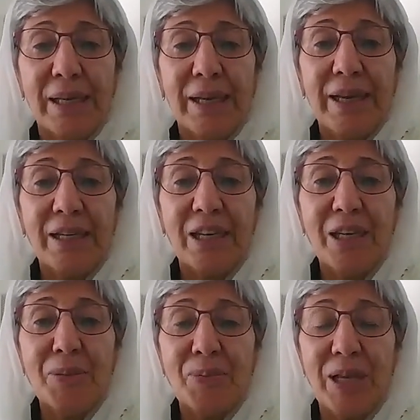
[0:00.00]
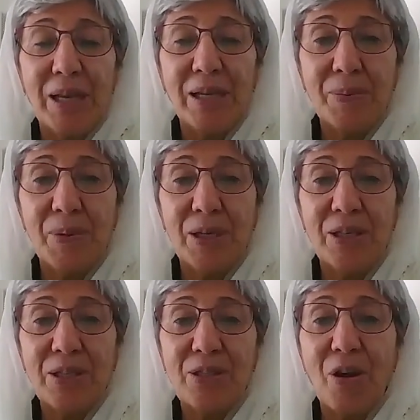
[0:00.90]
and keep the
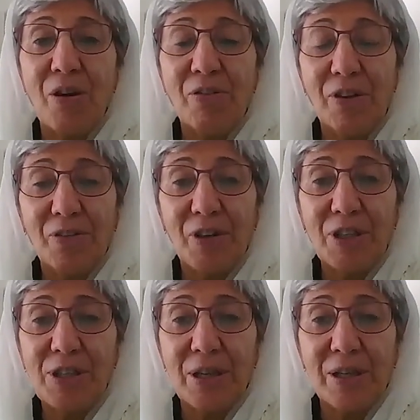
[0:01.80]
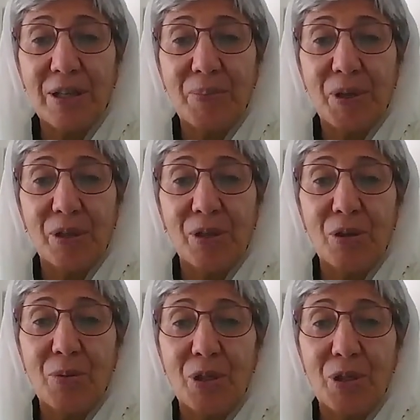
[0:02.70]
independence of Afghanistan Independent
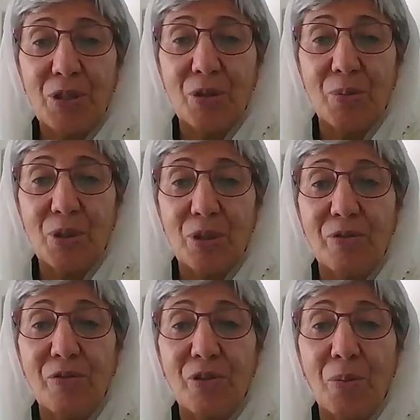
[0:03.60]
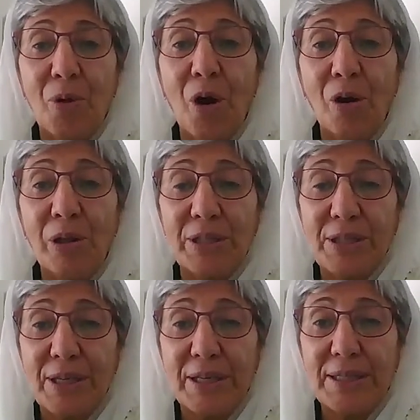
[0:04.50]
Human Rights Commission from all the
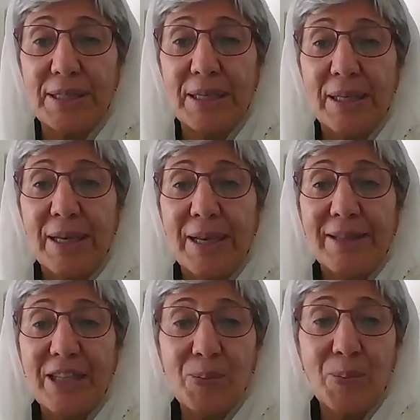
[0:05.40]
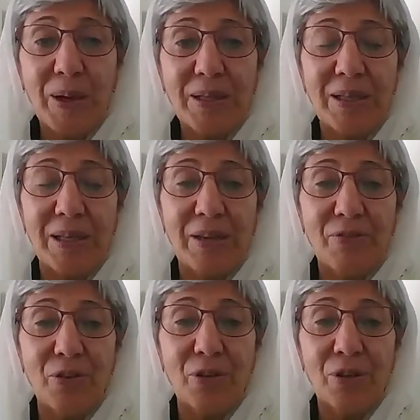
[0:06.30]
sides, despite the
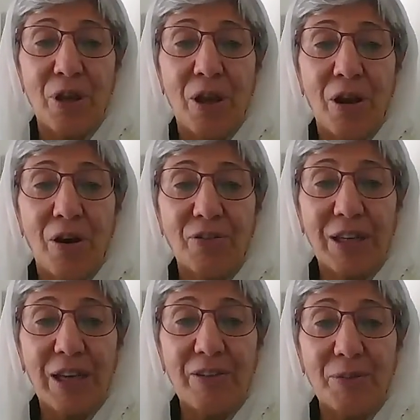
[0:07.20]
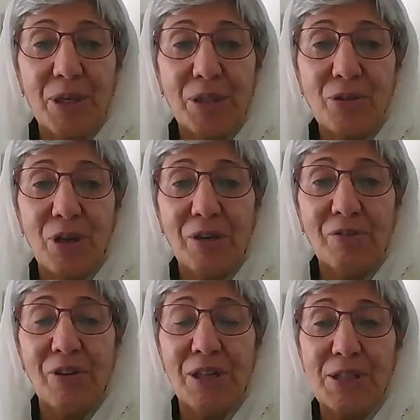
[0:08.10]
effort of the government to
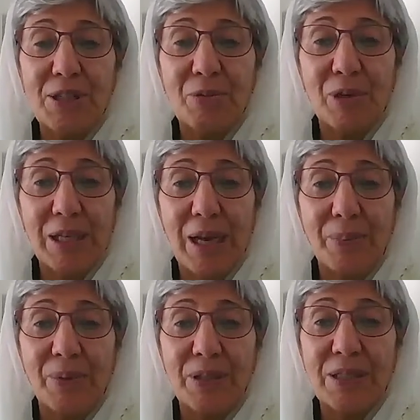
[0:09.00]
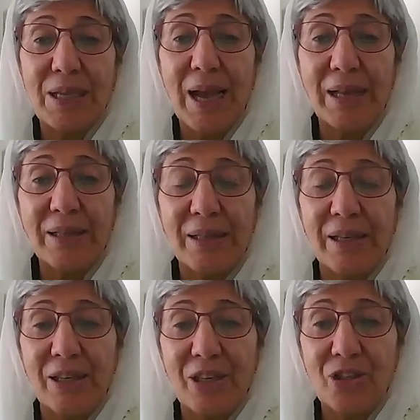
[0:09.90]
influence what happens at
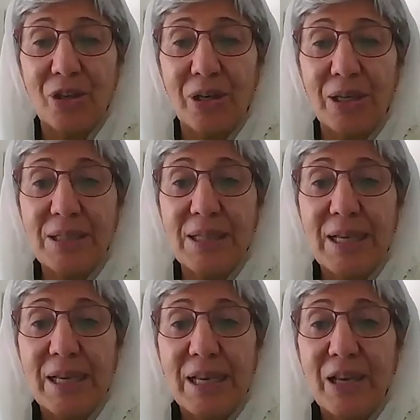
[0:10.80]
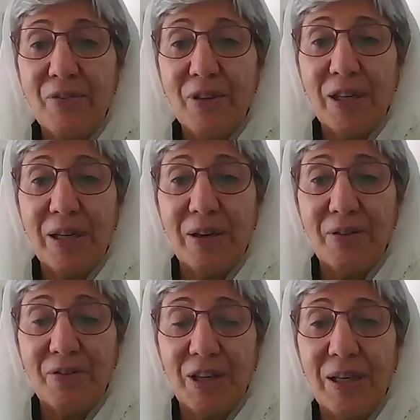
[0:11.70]
AIHRCs, even in
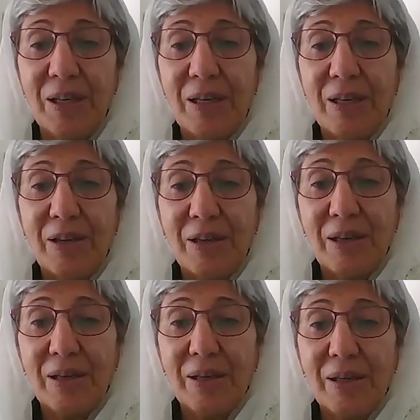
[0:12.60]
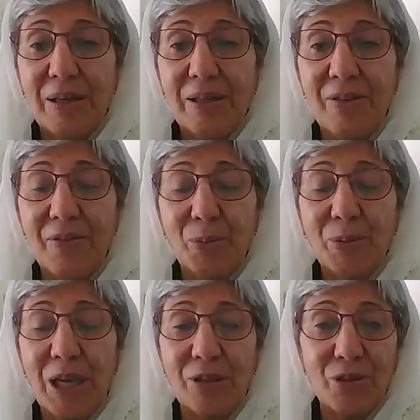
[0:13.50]
every developed
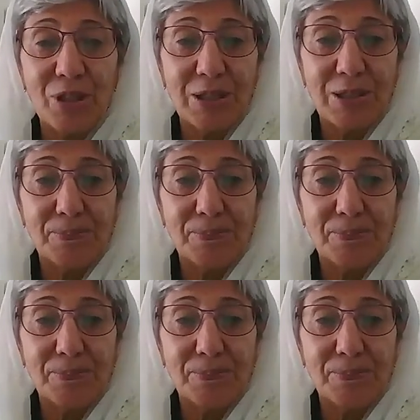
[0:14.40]
countries.